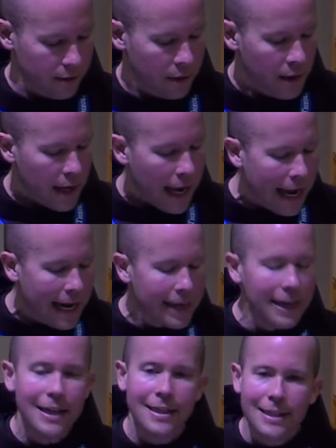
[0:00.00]
Hate
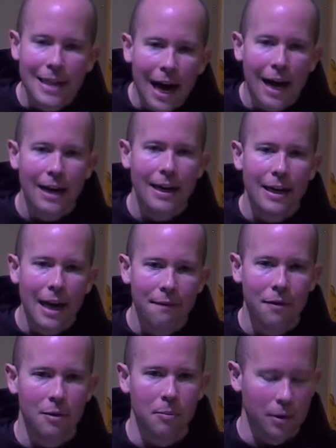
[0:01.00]
is not
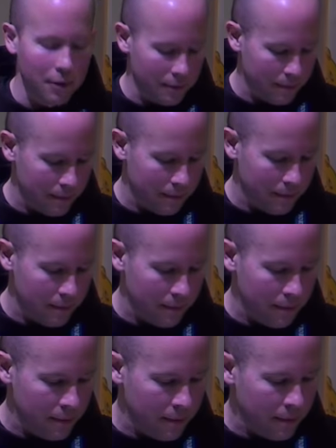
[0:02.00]
inevitable.
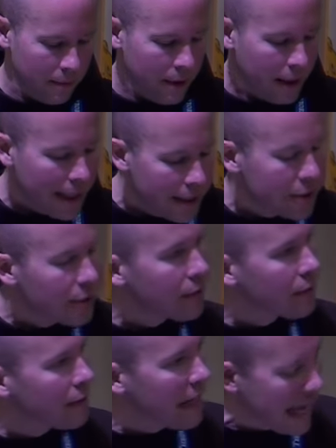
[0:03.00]

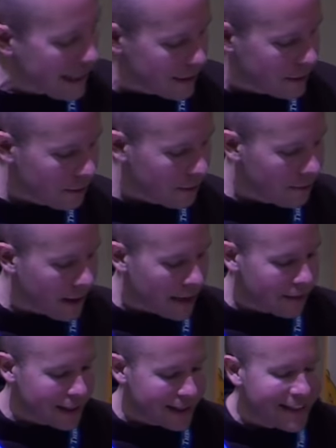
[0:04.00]
Internal and external
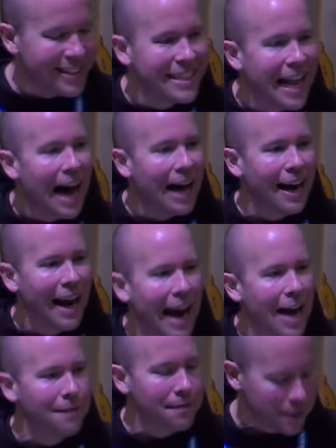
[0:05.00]
violence does not
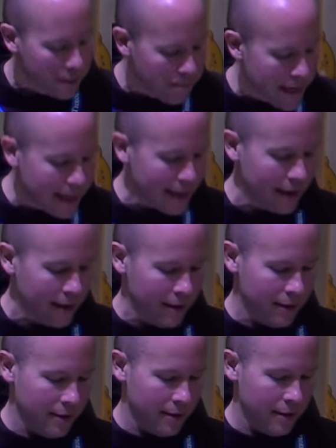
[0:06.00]
have to be.
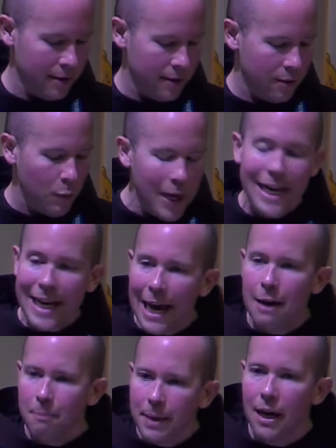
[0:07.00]
We
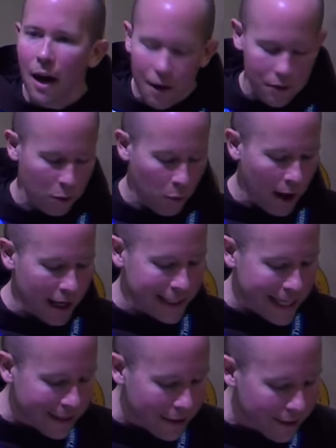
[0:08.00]
can be otherwise,
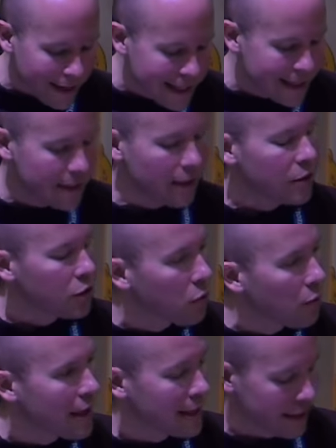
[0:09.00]
and there is a
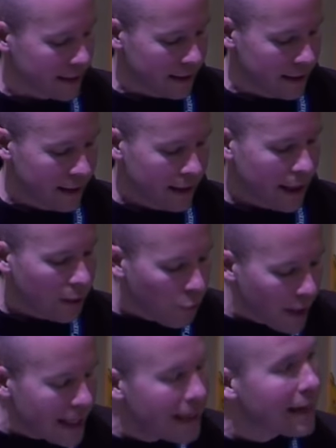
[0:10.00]
choice, and
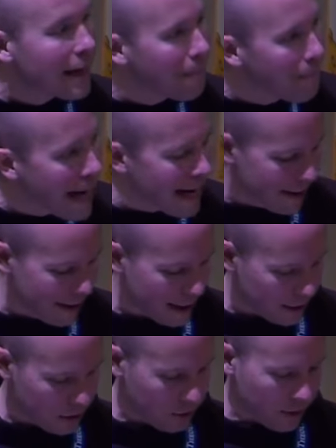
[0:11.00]
we can make that
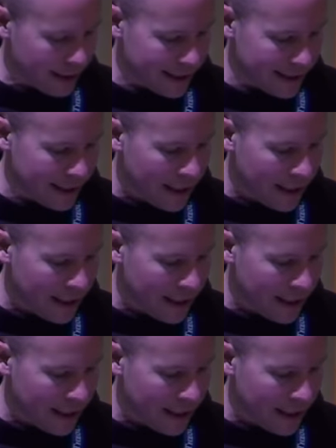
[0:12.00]
choice.